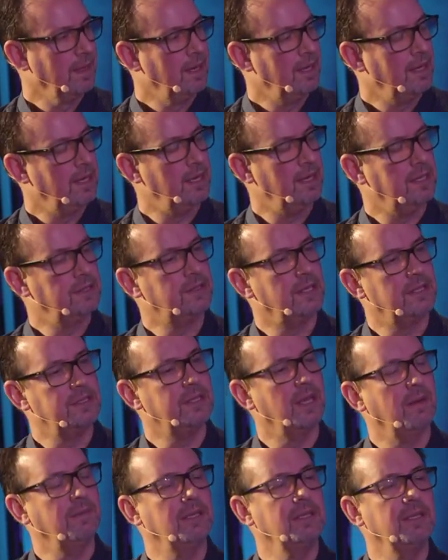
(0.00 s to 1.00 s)
Is there
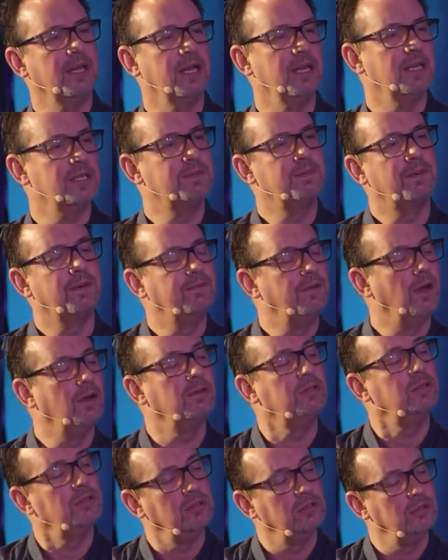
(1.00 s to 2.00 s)
something that has
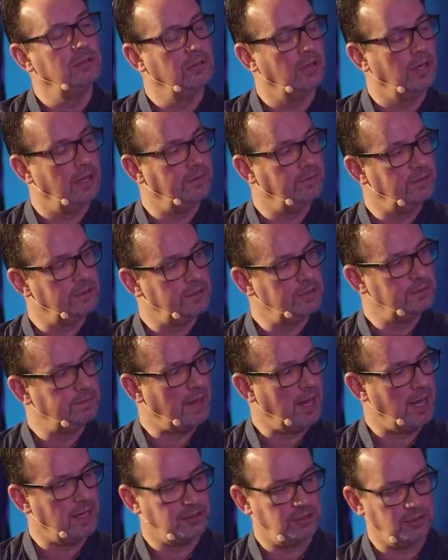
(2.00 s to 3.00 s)
provoked you over this
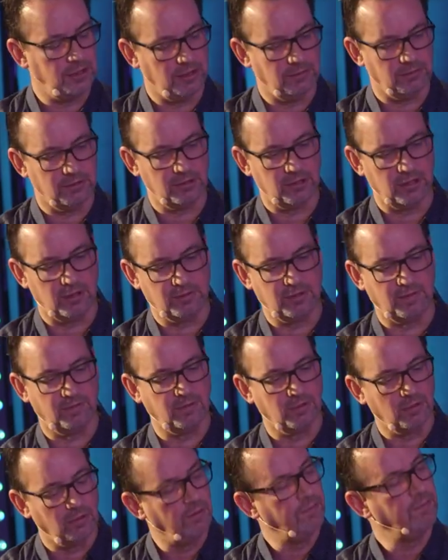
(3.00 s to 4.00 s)
past year in terms of
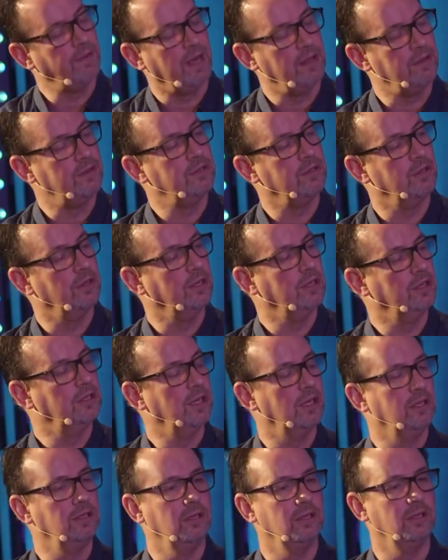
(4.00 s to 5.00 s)
your faith journey
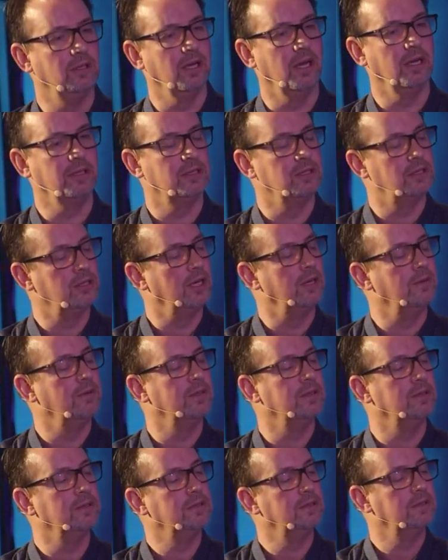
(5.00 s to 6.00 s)
that you'd like to share
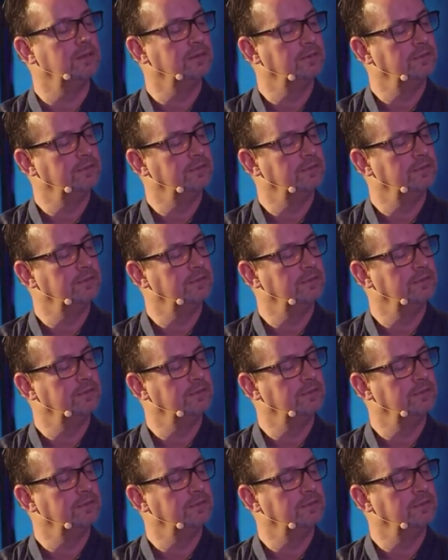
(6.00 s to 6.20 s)
with us?